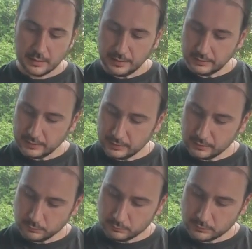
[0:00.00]
And
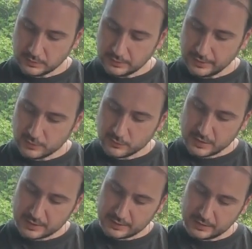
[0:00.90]
then in case of
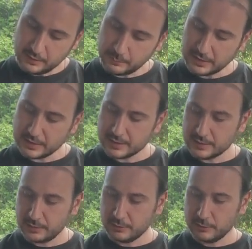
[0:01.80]
this tea, I can
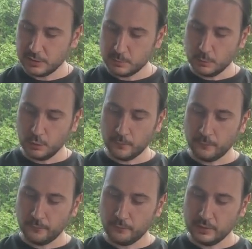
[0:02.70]
see there is
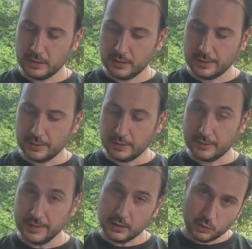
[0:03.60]
both
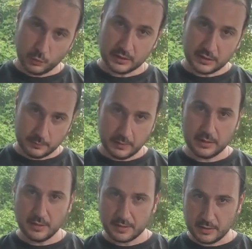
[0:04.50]
sweetness,
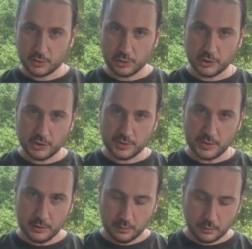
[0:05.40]
bitterness, and
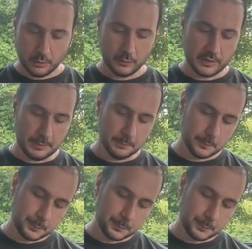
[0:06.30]
astringency, all of them.